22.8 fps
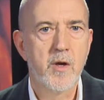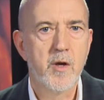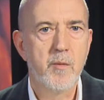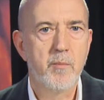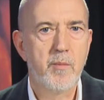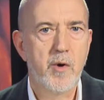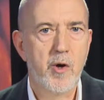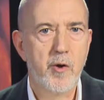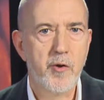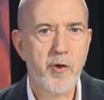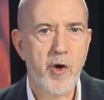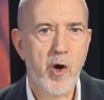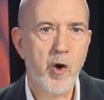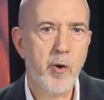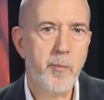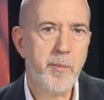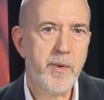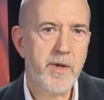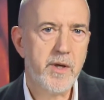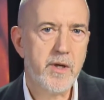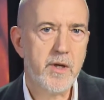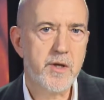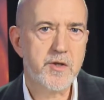Both
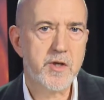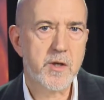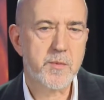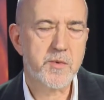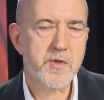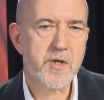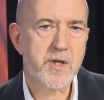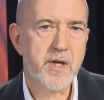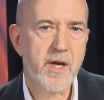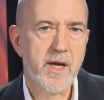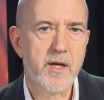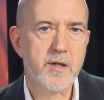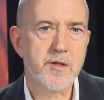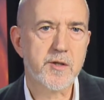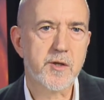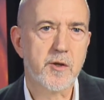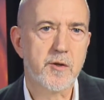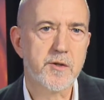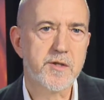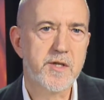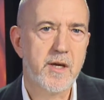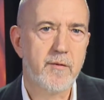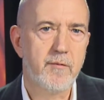Hopi and Egyptian
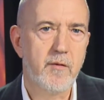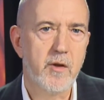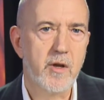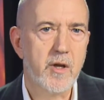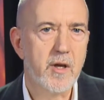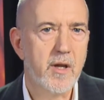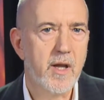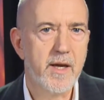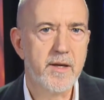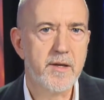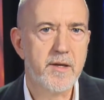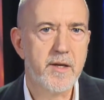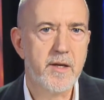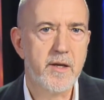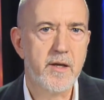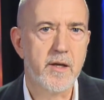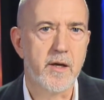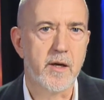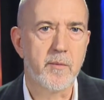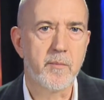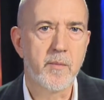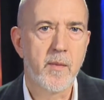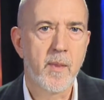households have little
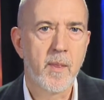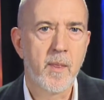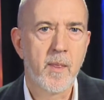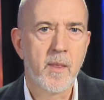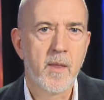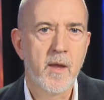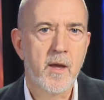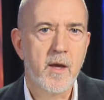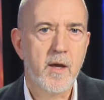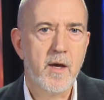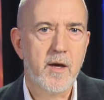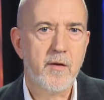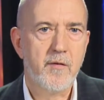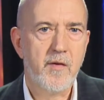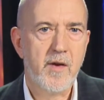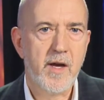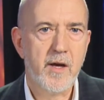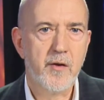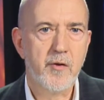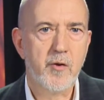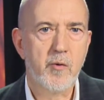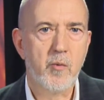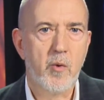idea of
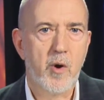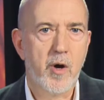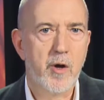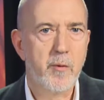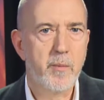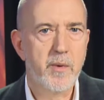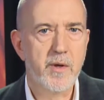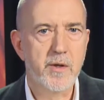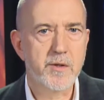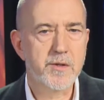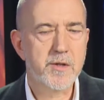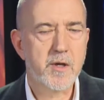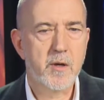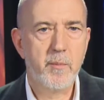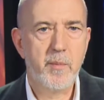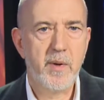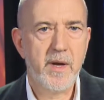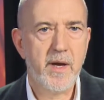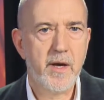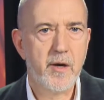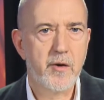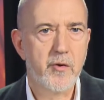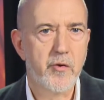how their water bills
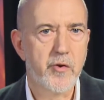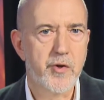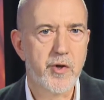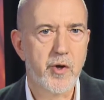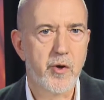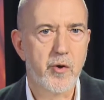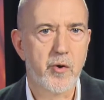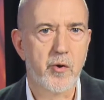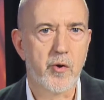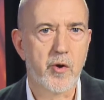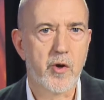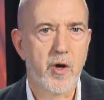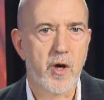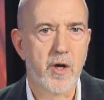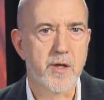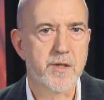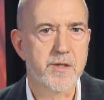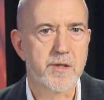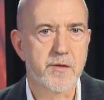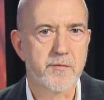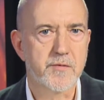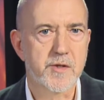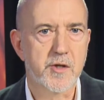compare to the total
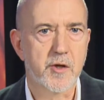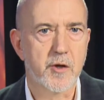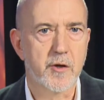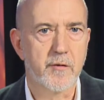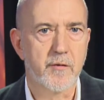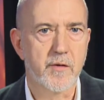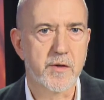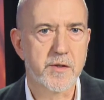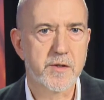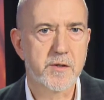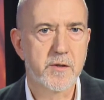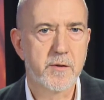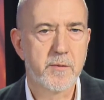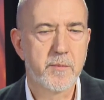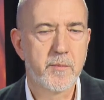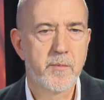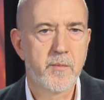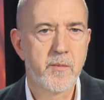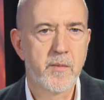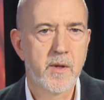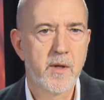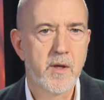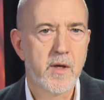cost of service.
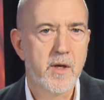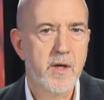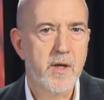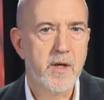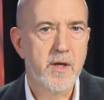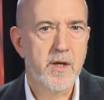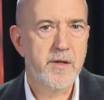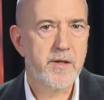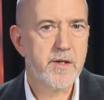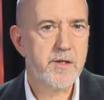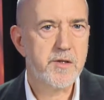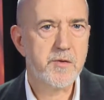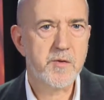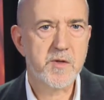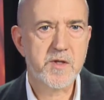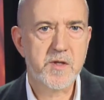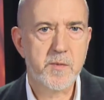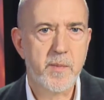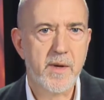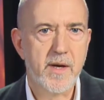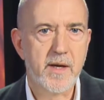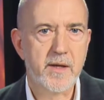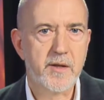In this
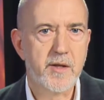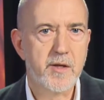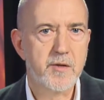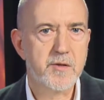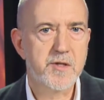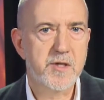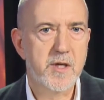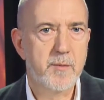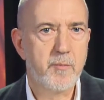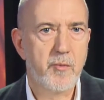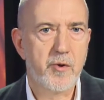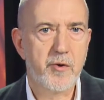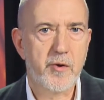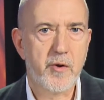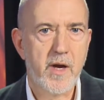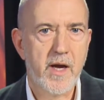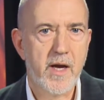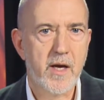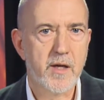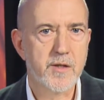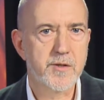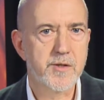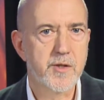respect, they are similar to
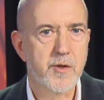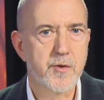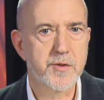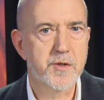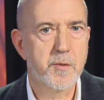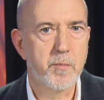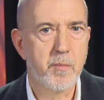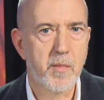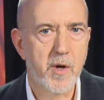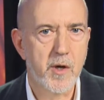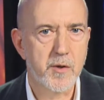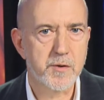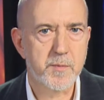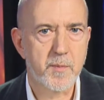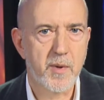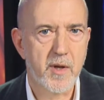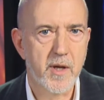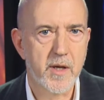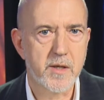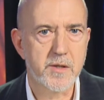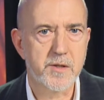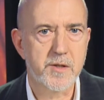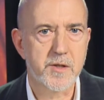households in most
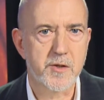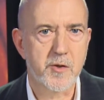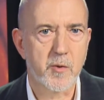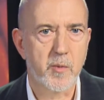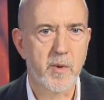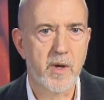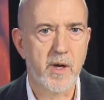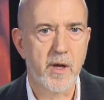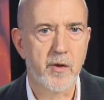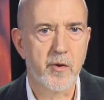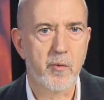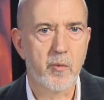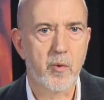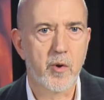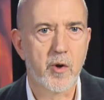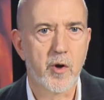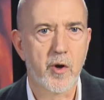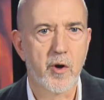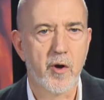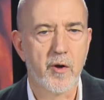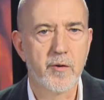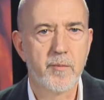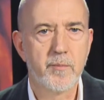places around the
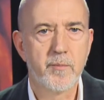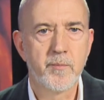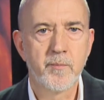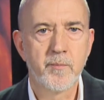world.